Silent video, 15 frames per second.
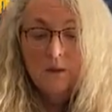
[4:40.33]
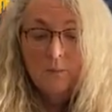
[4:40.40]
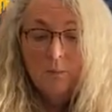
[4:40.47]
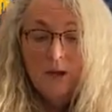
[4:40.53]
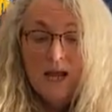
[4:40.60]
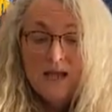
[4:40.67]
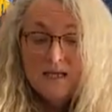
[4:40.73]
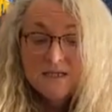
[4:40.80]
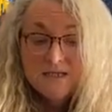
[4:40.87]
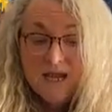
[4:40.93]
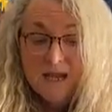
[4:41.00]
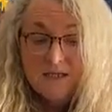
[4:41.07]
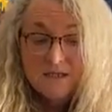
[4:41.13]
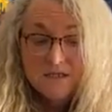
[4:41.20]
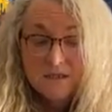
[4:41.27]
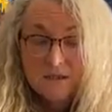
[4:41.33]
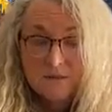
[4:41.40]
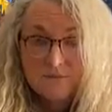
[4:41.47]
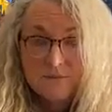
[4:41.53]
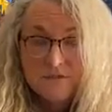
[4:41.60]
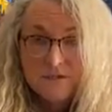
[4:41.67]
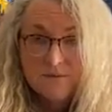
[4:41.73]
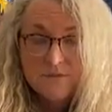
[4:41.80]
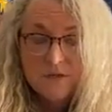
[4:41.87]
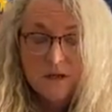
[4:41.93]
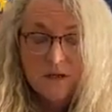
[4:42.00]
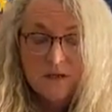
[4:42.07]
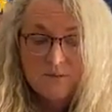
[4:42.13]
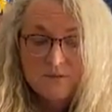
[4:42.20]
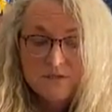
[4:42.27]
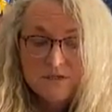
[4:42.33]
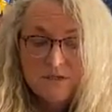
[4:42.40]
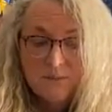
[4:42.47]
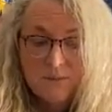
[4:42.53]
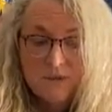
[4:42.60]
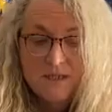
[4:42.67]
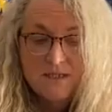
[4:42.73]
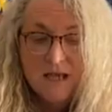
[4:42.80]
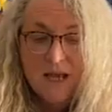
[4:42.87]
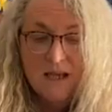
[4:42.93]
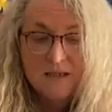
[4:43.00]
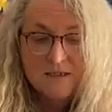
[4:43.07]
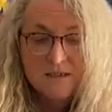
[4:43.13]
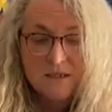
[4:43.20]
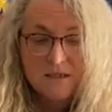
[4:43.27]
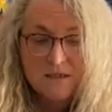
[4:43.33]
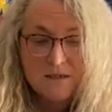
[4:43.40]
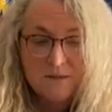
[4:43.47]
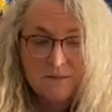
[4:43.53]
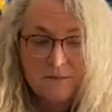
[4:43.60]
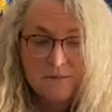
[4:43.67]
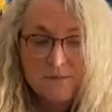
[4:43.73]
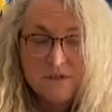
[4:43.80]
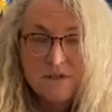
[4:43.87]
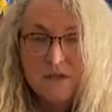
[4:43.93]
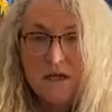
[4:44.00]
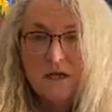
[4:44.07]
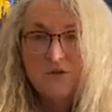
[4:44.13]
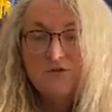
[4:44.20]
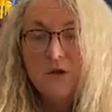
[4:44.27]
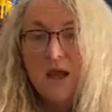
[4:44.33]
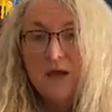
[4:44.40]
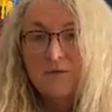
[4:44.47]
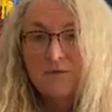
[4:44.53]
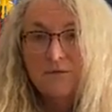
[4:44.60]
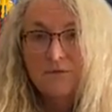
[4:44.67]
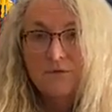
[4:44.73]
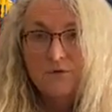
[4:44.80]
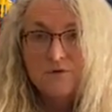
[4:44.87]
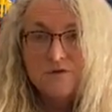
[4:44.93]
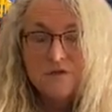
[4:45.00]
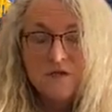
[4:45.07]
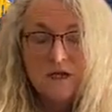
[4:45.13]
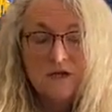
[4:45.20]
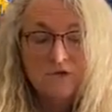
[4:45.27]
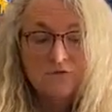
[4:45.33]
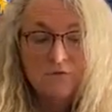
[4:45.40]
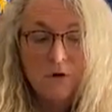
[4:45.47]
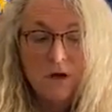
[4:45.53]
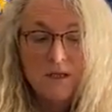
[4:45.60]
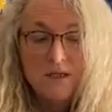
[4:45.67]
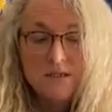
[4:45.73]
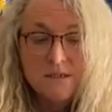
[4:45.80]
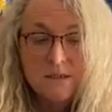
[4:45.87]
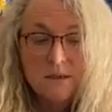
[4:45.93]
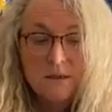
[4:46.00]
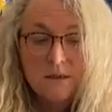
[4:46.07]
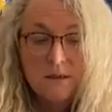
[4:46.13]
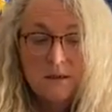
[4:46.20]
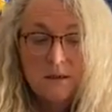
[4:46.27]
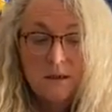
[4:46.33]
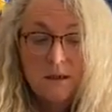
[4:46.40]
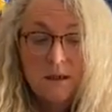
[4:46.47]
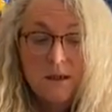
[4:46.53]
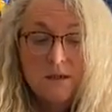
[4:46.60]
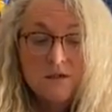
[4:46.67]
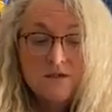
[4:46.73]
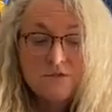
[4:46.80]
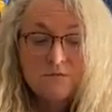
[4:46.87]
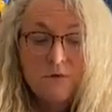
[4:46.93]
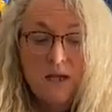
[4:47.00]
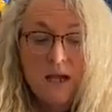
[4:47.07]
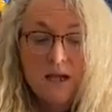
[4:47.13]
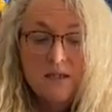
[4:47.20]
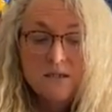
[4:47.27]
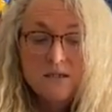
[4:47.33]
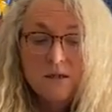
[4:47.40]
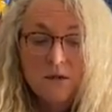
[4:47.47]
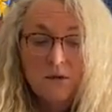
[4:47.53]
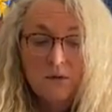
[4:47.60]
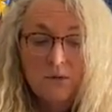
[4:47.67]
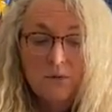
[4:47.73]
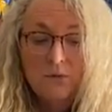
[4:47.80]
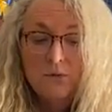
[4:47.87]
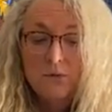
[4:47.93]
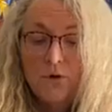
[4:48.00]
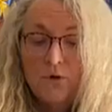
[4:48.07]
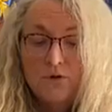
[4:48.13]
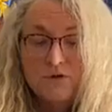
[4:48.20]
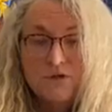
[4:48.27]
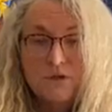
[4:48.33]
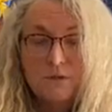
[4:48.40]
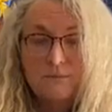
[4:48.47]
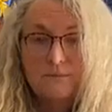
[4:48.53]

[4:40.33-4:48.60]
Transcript: Players enter, sometimes simply to exit, stage left or stage right, either to re-enter or not.